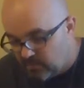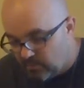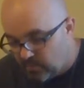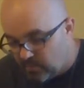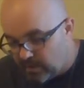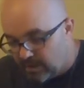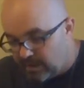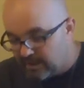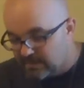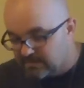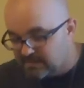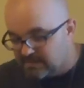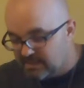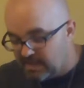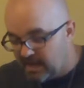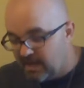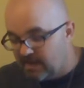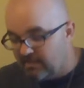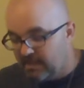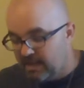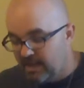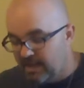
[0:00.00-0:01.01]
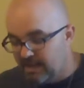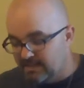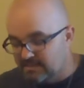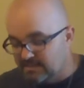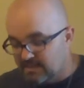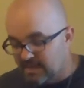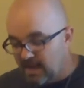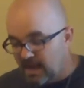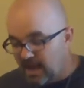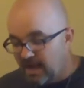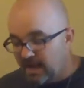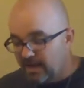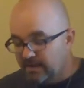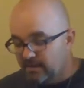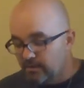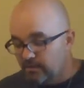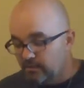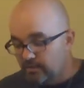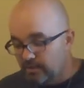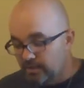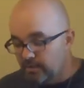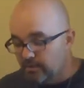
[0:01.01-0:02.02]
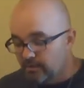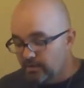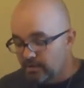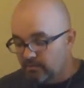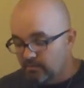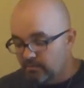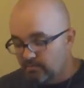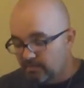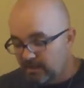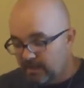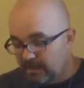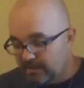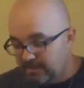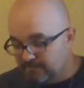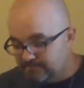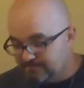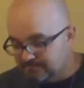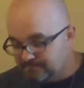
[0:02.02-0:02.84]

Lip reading: "Where is he now?" they asked. "I don't know," he replied.